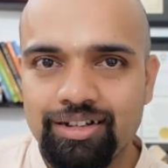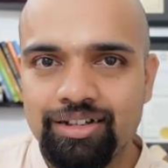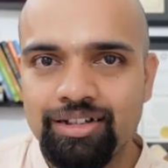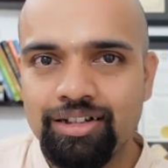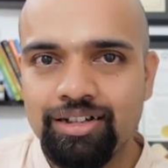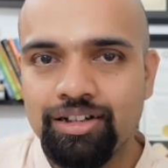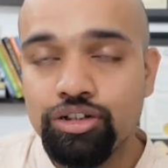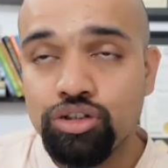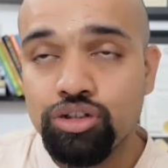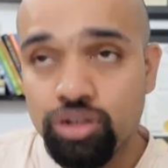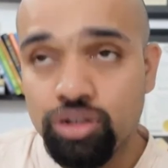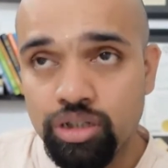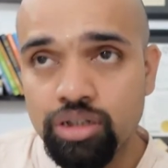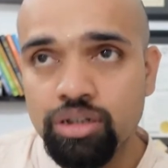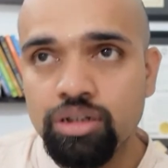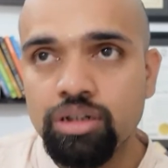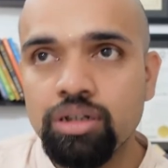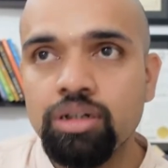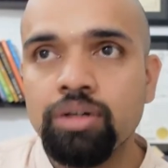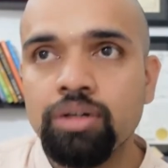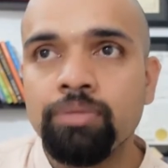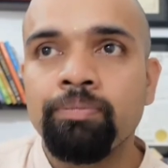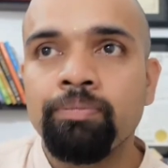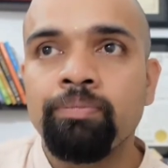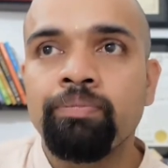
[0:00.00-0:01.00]
So
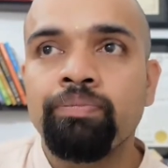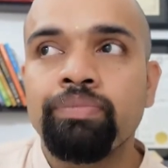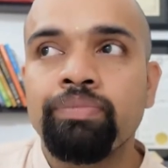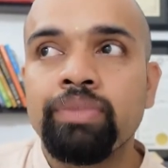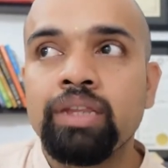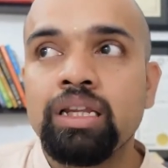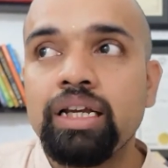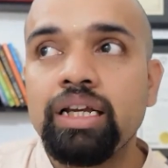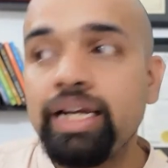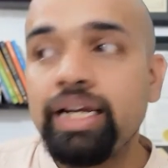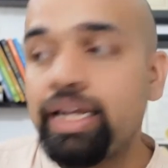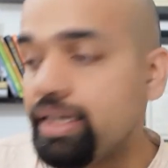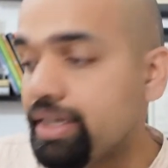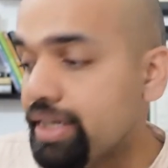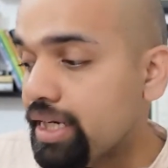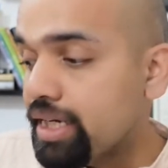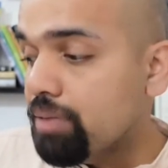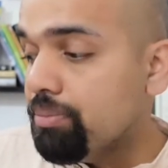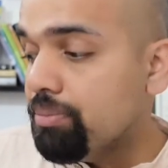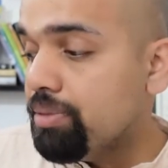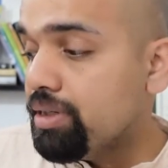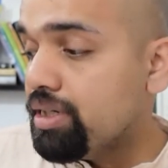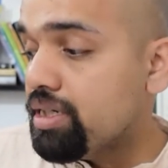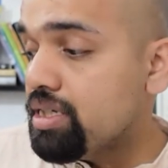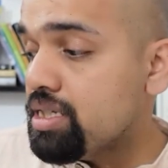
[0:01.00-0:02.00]
here in
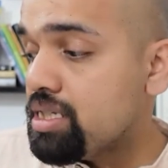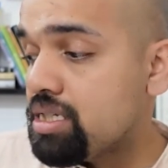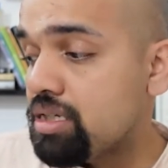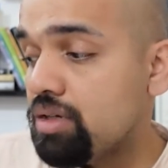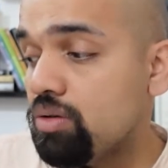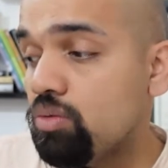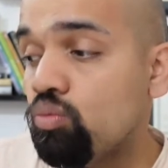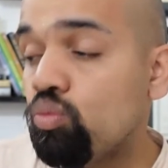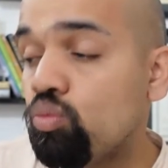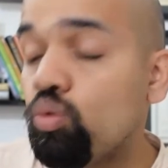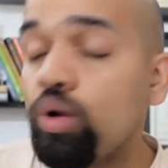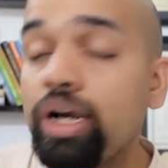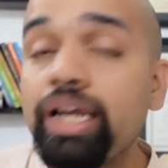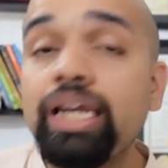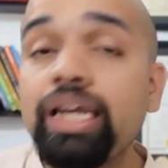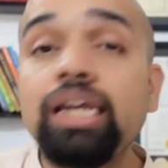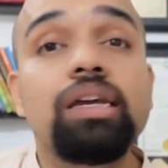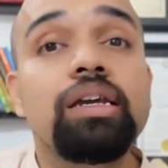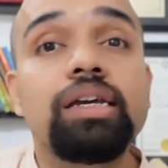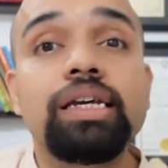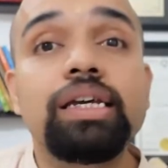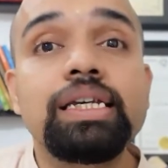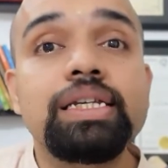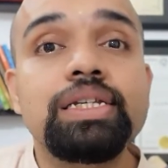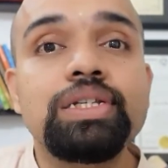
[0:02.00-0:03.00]
diabetes, why
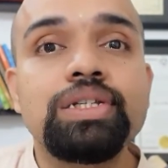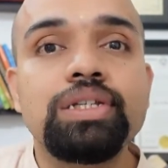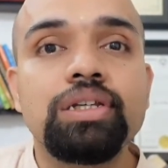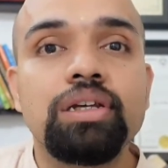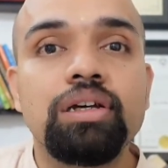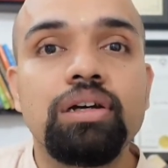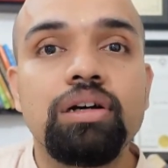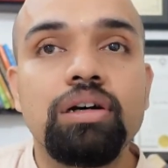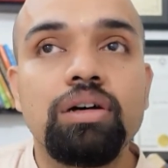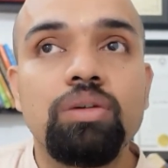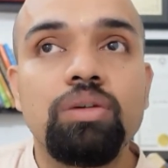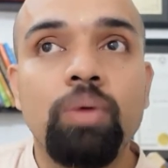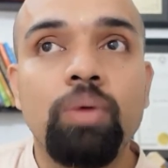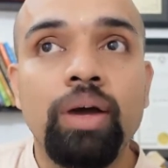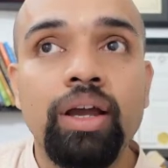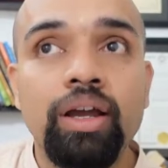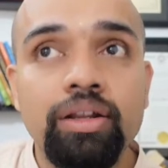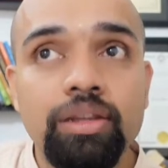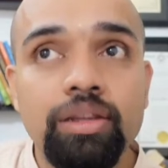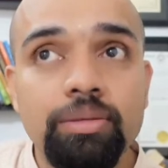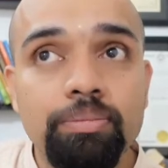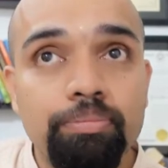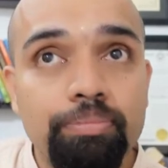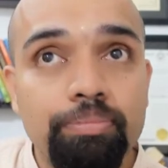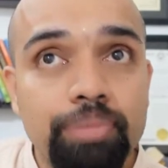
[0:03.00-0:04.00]
are
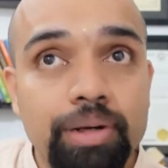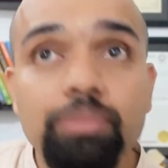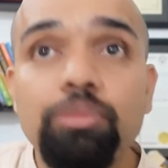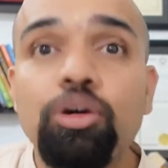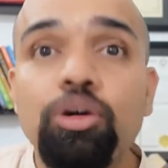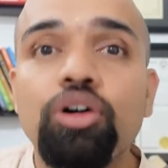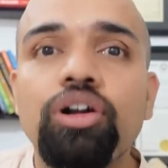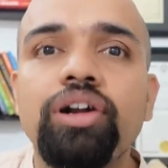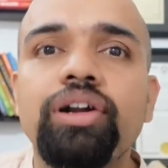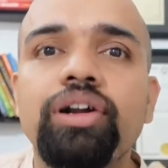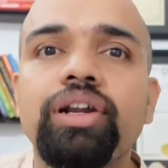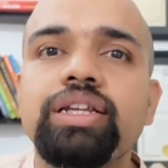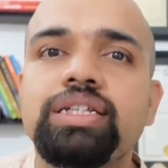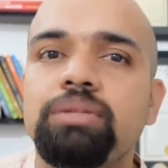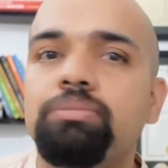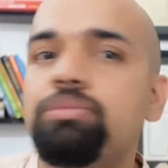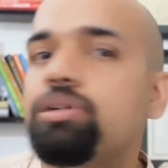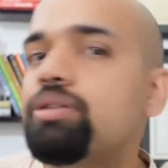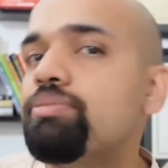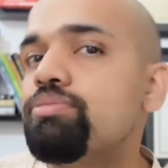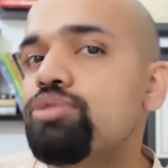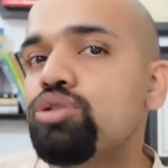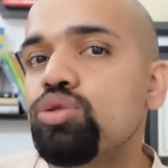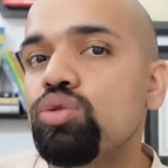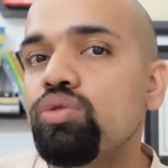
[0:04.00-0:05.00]
the premonitory symptoms
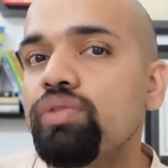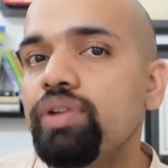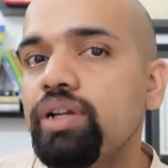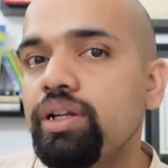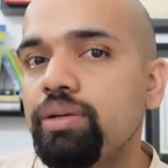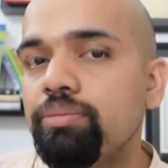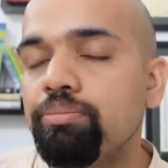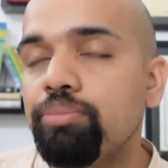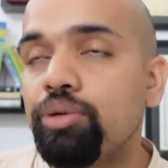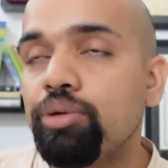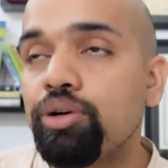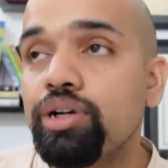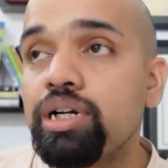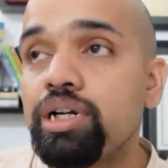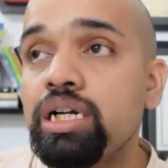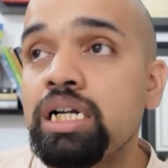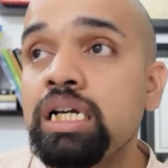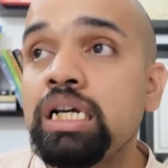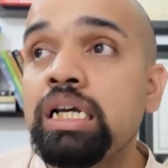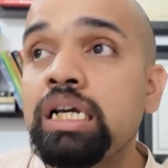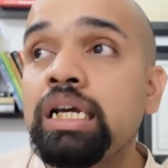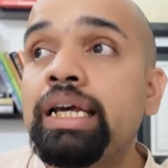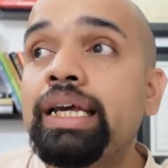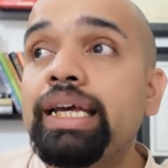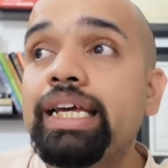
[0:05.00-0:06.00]
so very important?
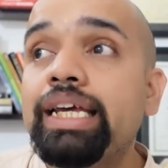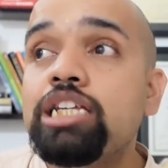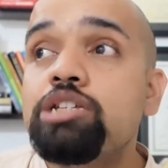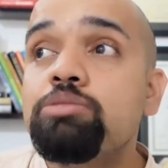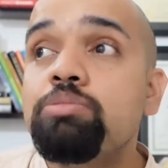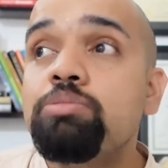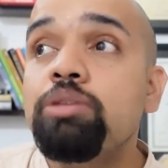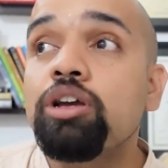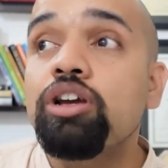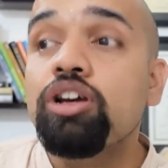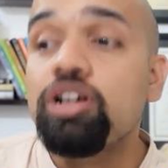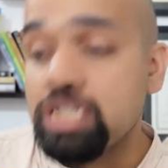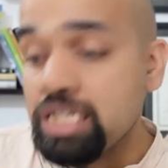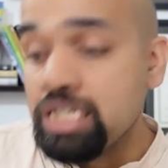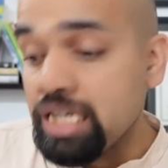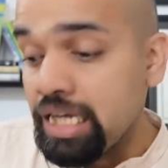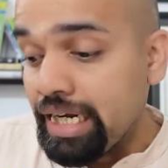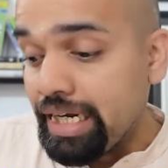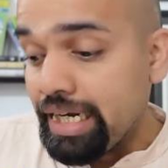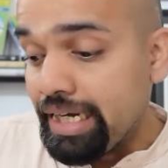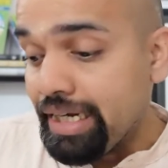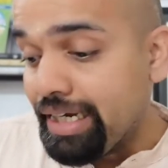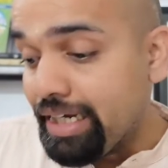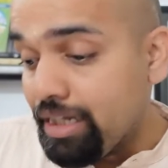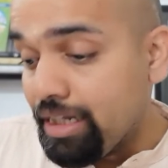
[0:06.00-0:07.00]
Is because
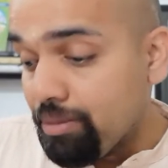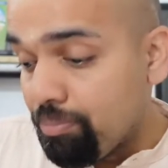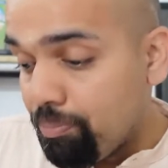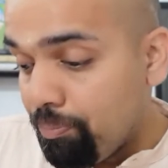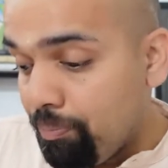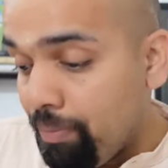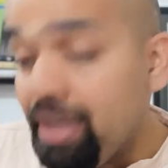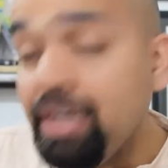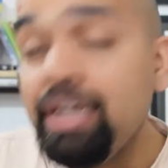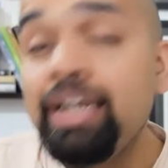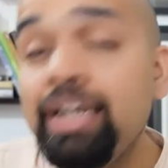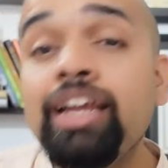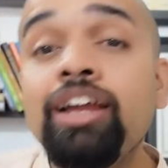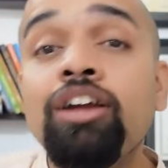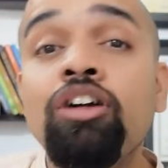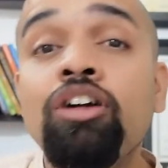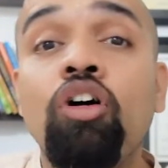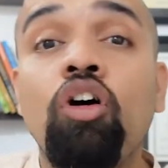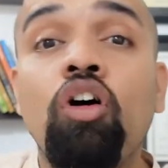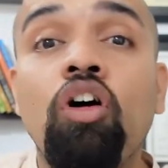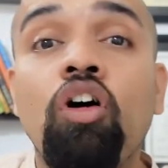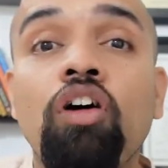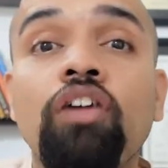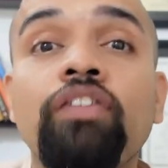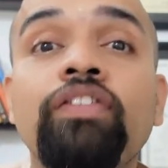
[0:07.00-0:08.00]
depending
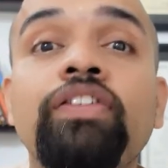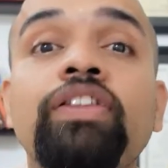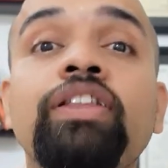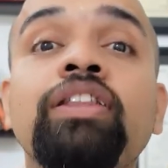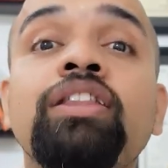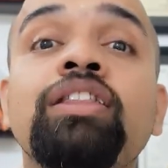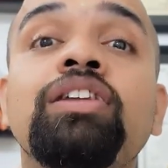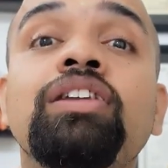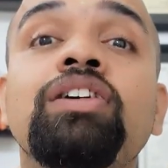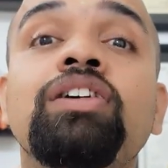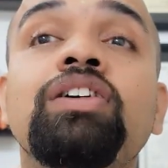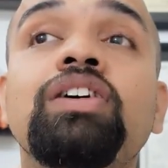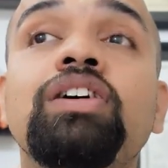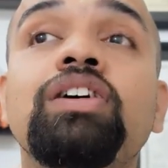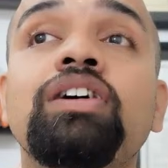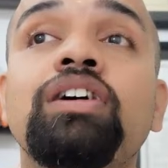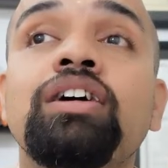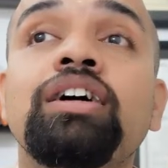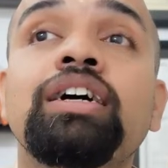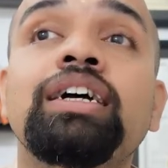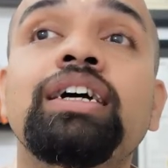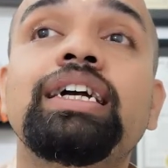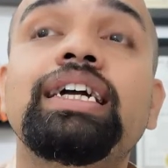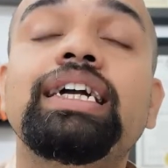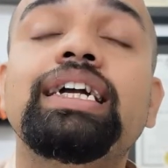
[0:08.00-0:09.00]
on the
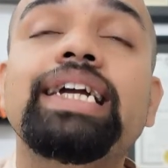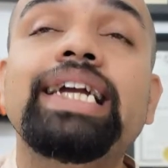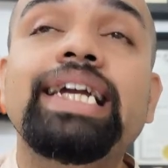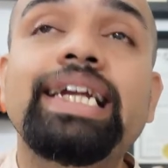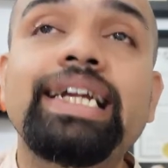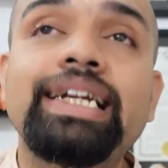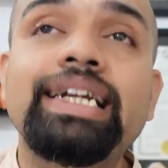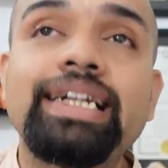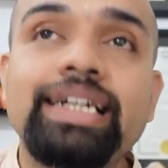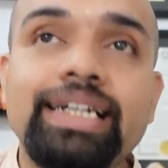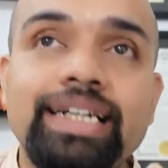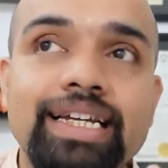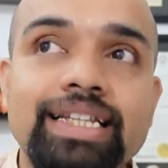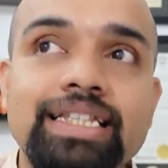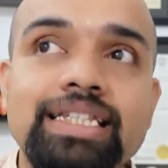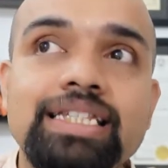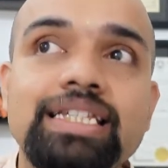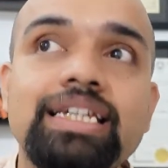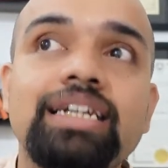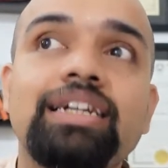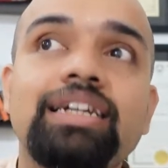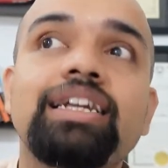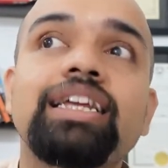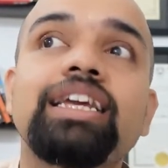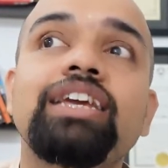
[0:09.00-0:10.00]

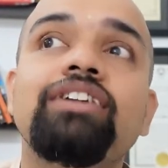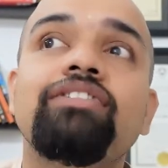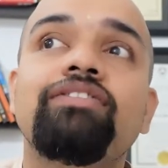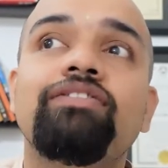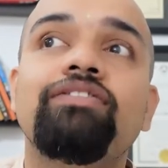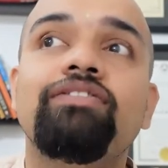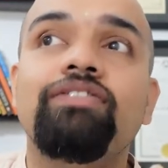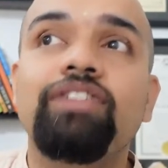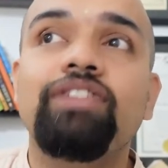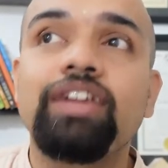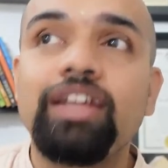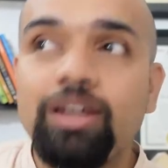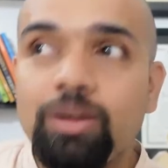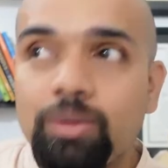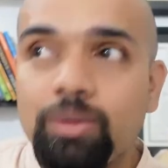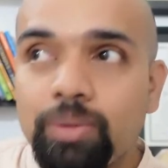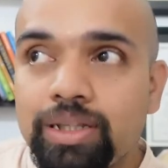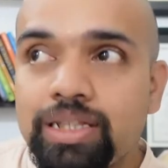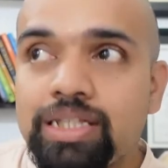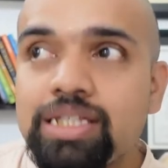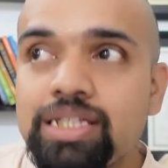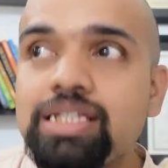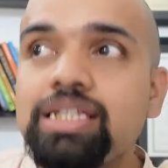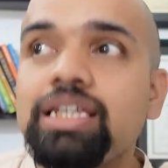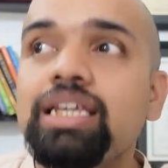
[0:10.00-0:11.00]
intensity,
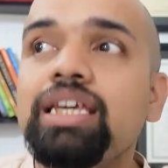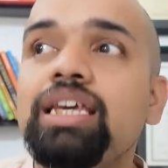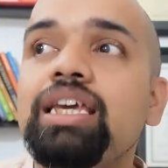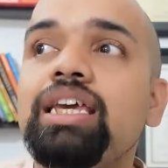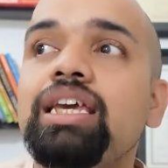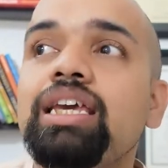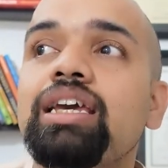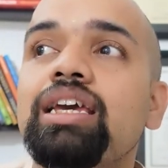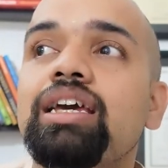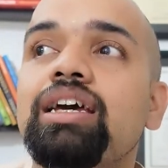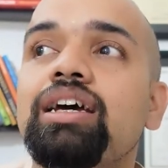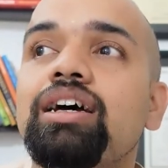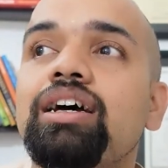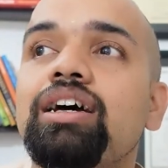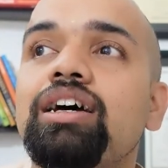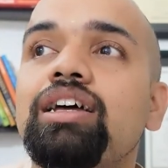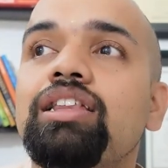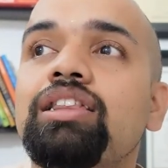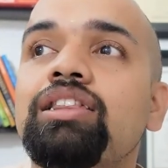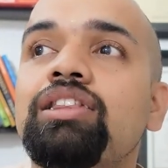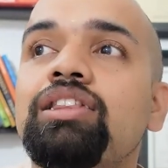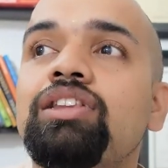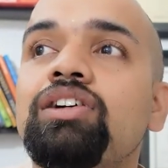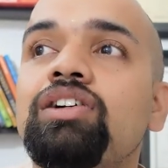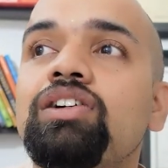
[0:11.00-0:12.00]
frequency,
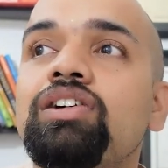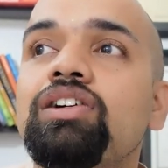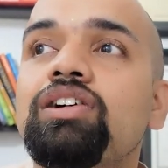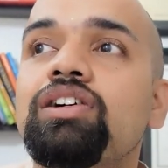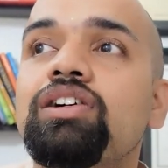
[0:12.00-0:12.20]
the